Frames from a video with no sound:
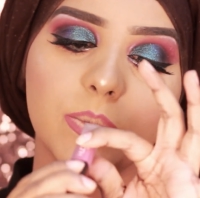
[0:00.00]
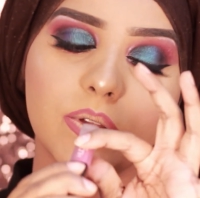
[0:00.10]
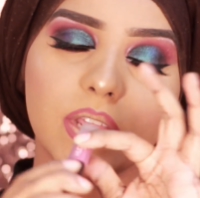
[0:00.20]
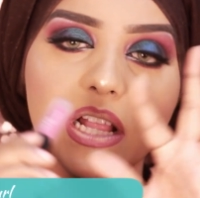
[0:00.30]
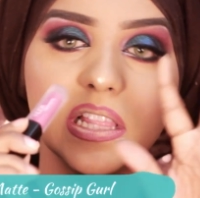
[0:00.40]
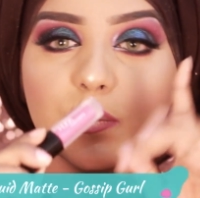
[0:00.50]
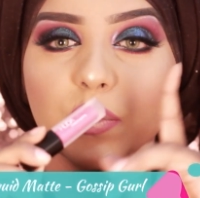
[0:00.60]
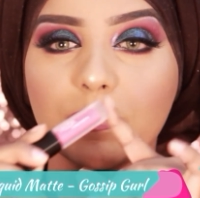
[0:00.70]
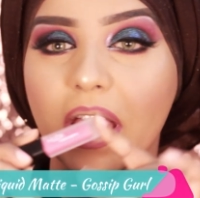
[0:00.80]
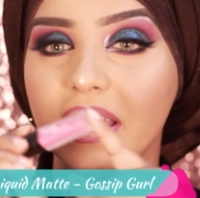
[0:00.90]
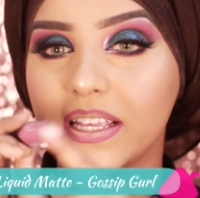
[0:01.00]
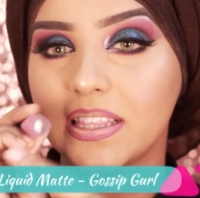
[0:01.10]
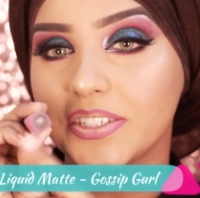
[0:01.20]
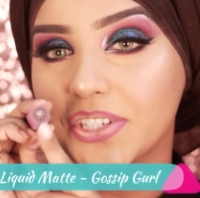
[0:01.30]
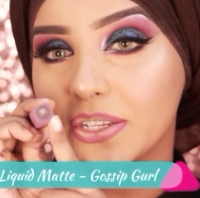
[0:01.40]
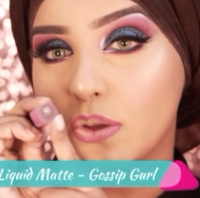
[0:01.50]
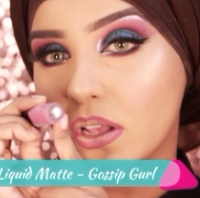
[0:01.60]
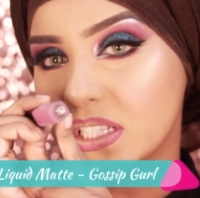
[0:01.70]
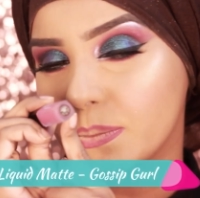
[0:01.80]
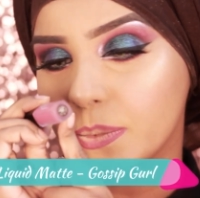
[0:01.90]
Beauty Liquid Matte in the shade
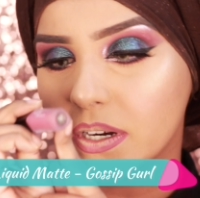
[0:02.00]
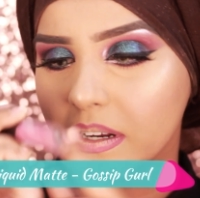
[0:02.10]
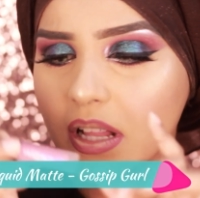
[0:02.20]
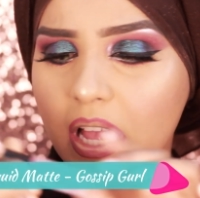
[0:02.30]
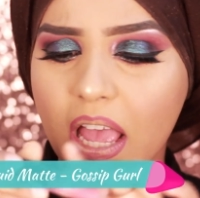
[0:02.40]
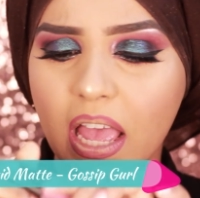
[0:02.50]
Gossip Girl.